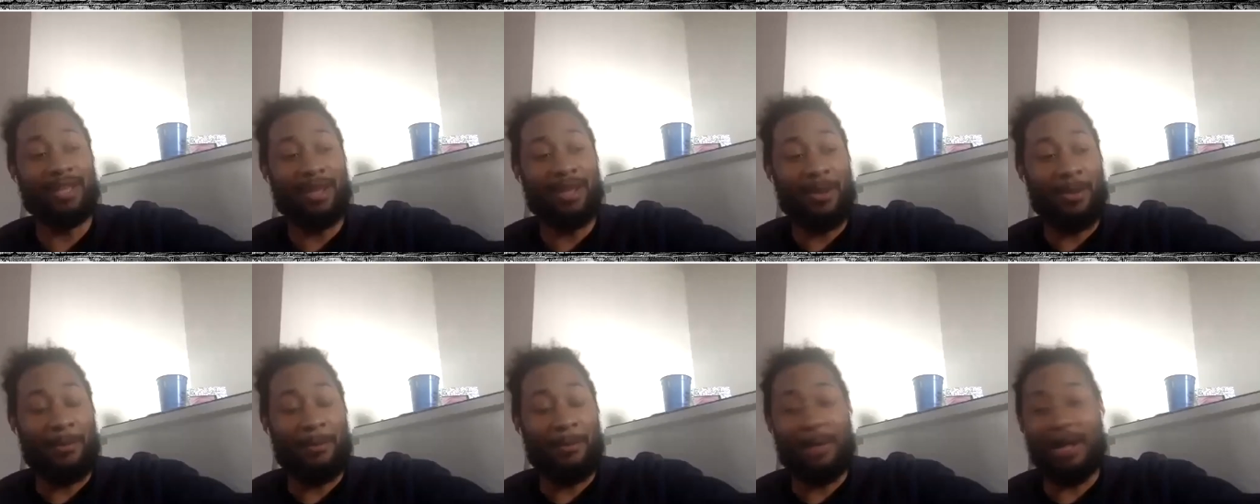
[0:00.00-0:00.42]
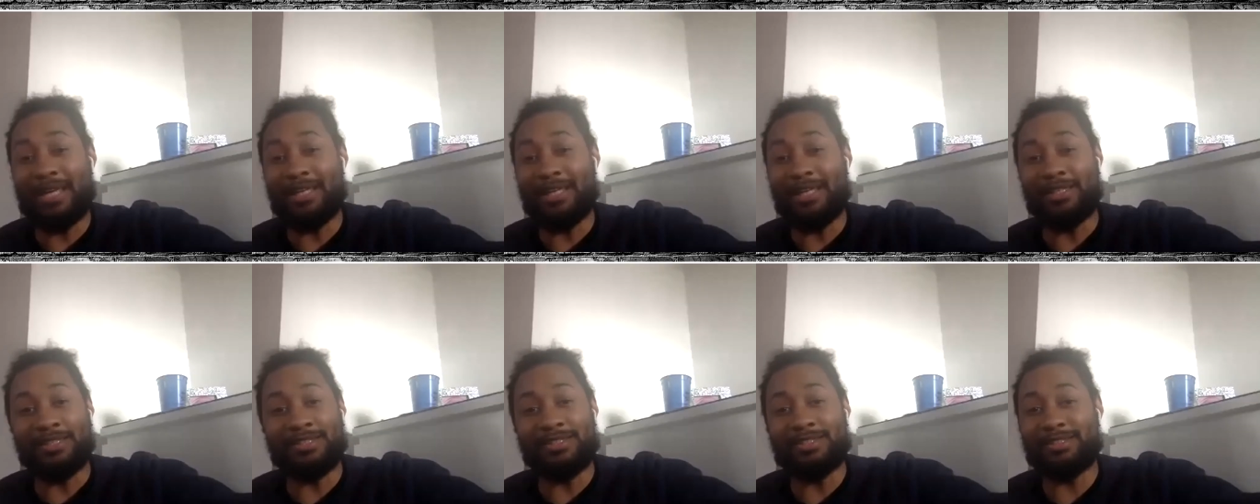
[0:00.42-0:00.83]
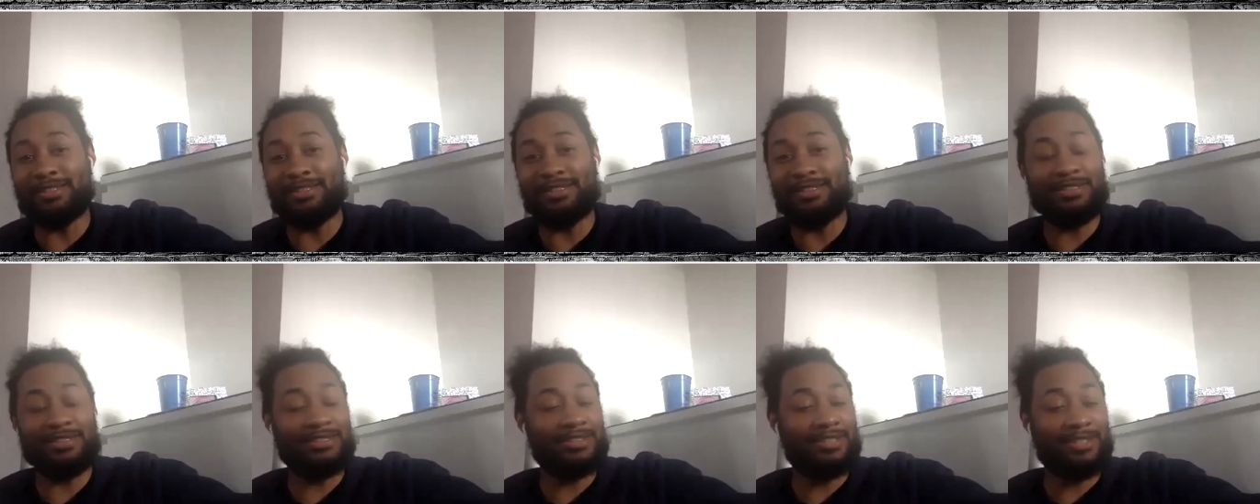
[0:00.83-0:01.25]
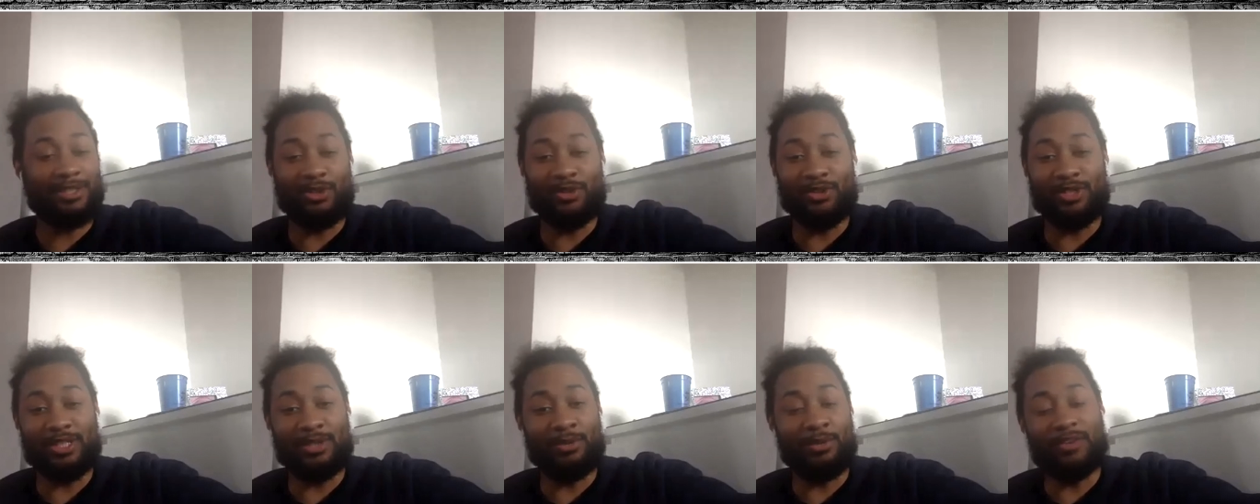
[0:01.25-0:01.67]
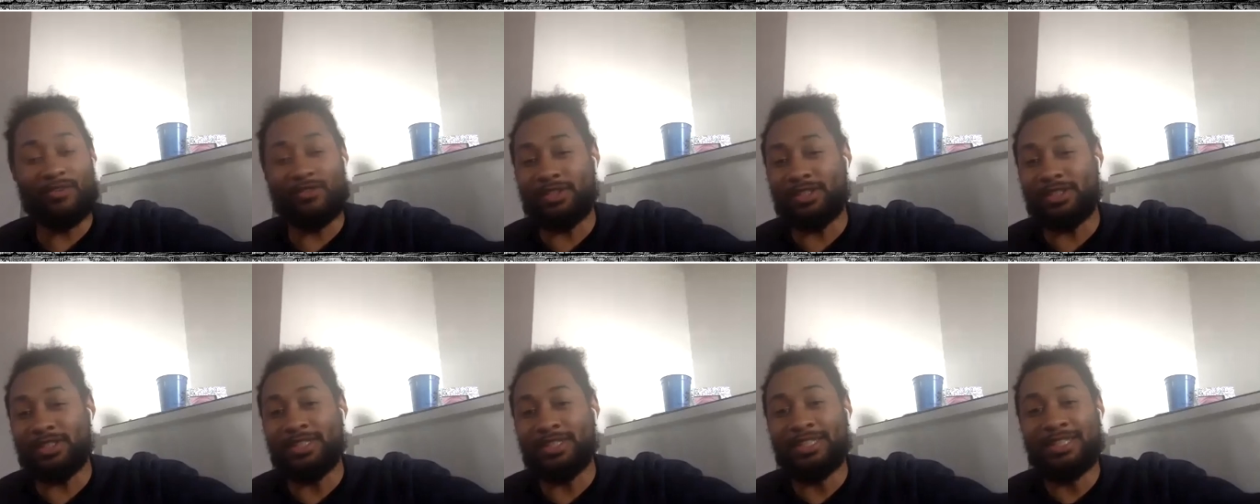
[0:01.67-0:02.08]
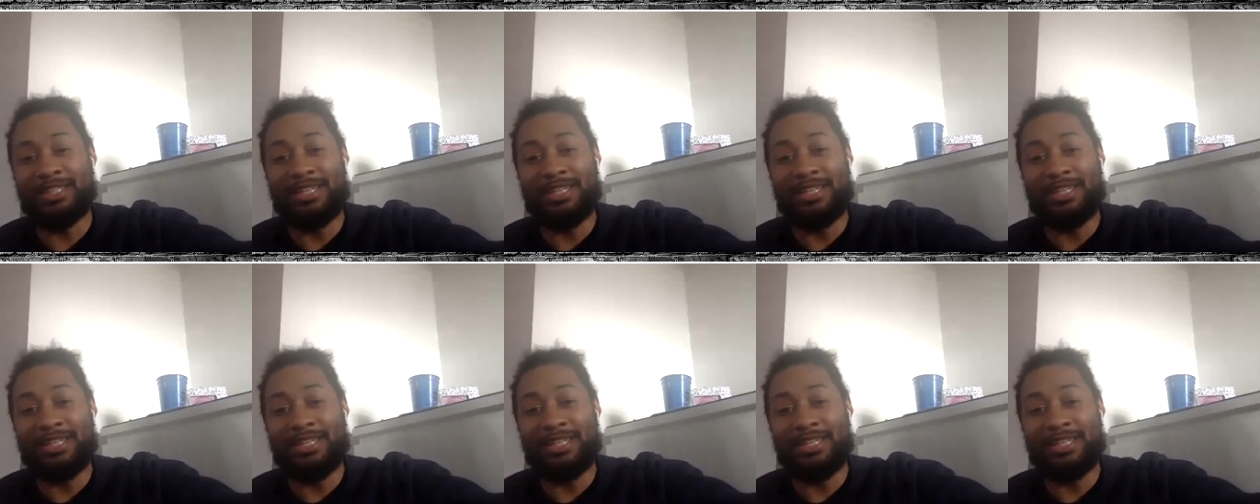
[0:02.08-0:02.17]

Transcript: minus degree weather